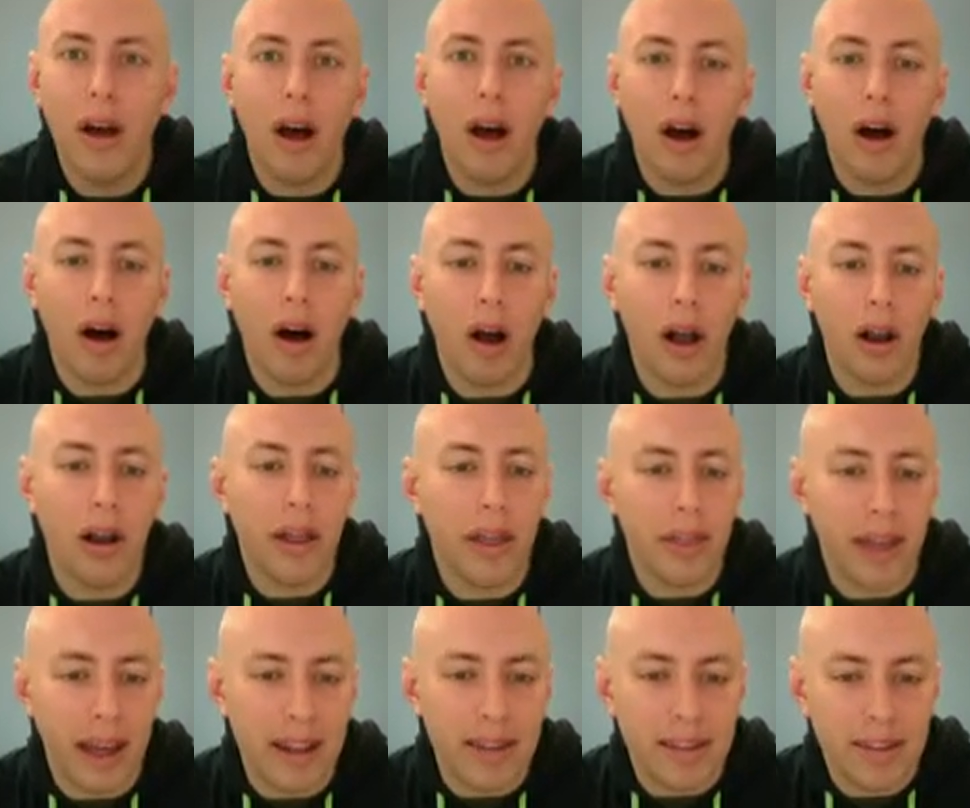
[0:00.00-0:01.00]
on
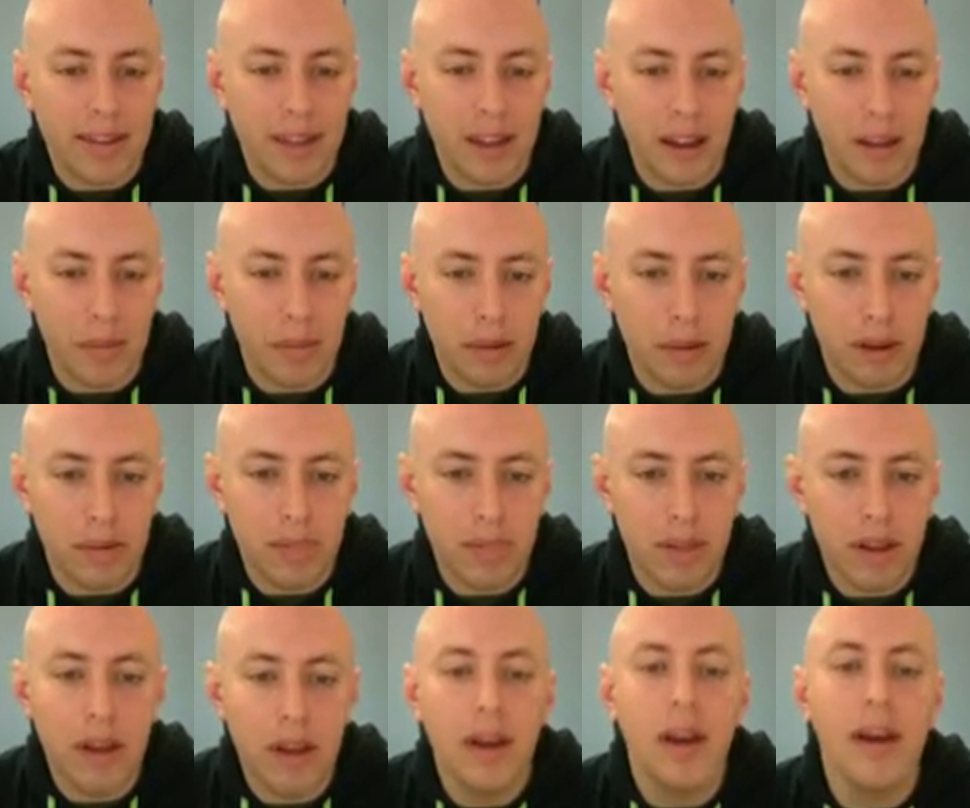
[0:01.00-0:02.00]
that syllable.
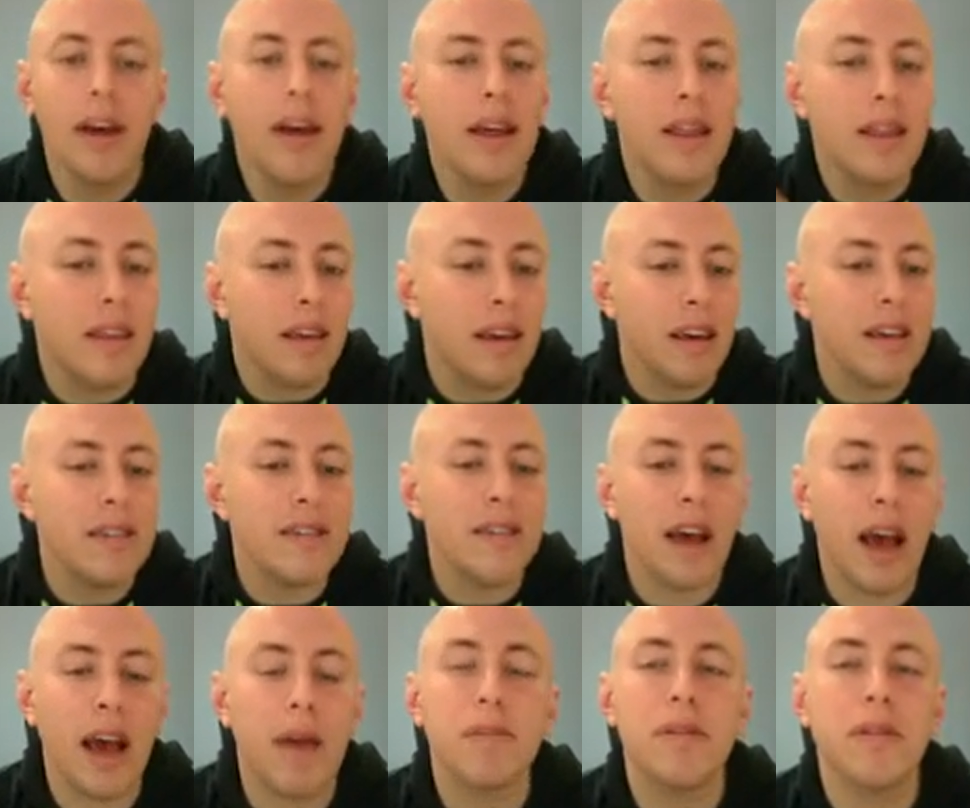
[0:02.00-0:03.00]
These
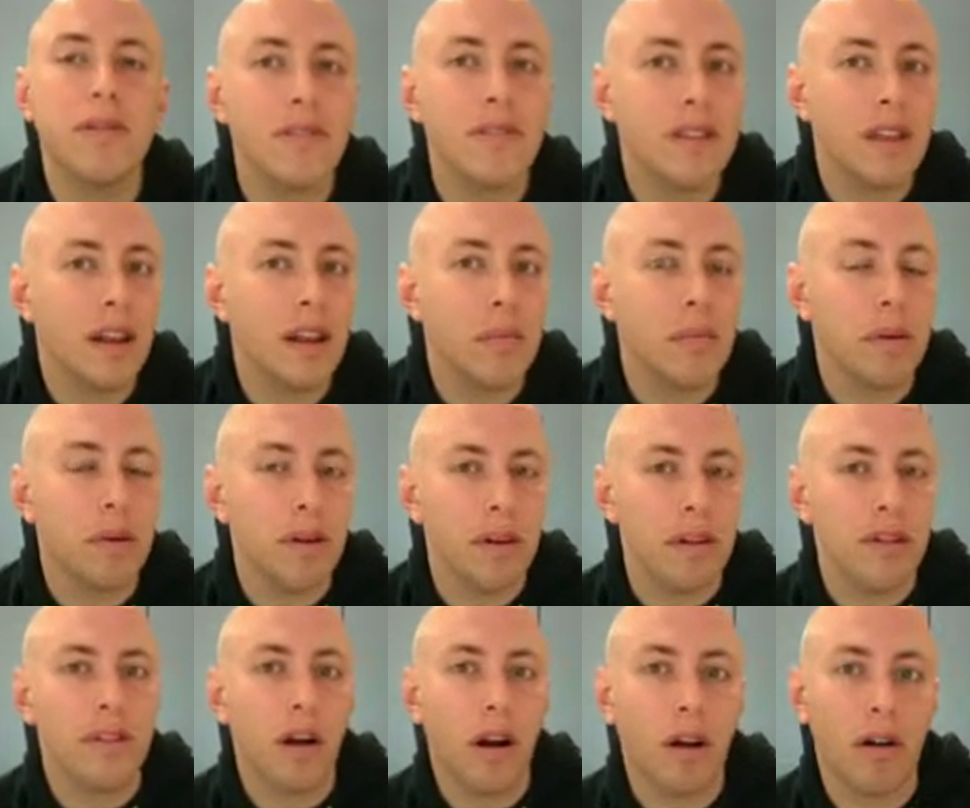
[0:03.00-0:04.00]
types of
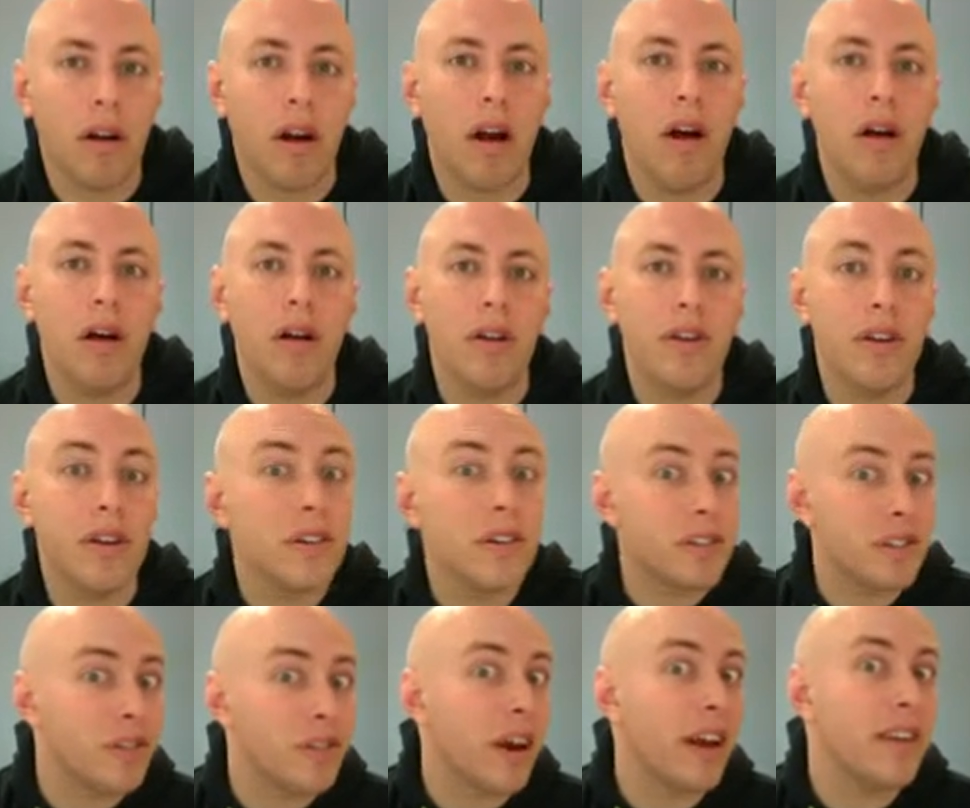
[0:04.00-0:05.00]
syllables are called
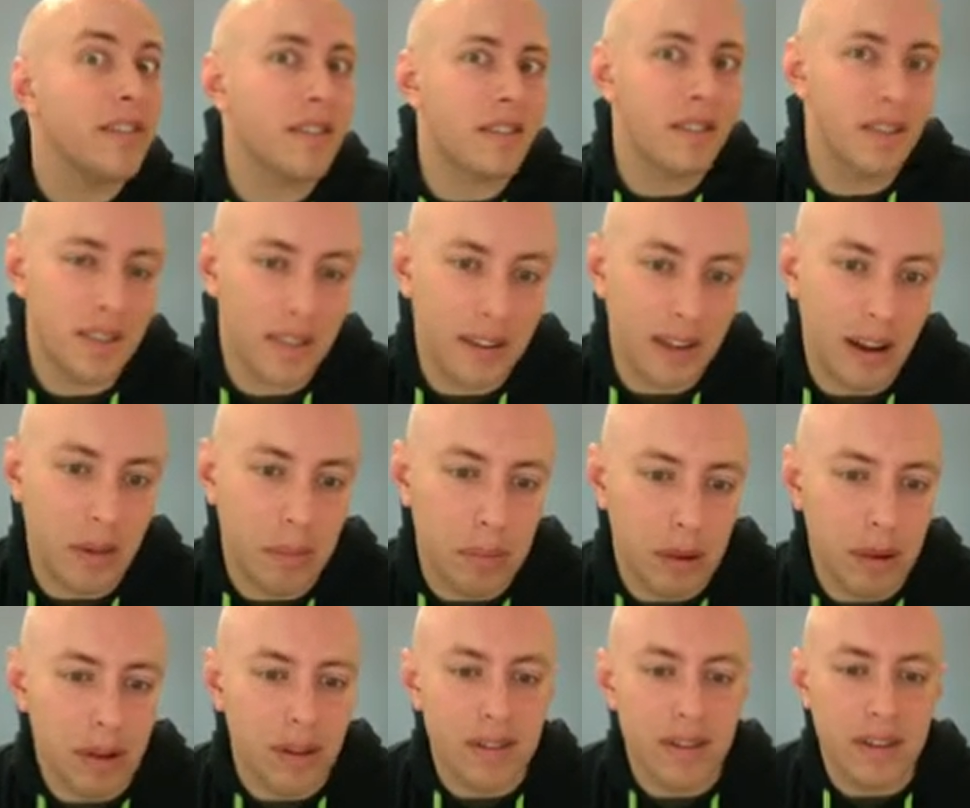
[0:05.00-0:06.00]
stressed
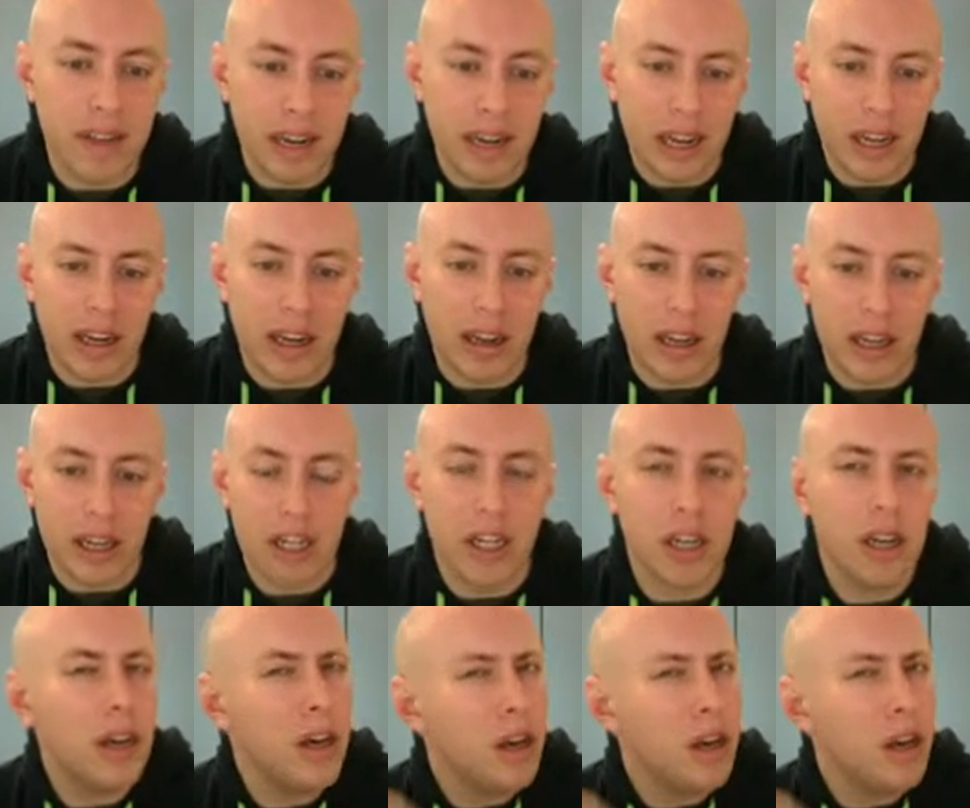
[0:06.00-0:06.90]
syllables in English.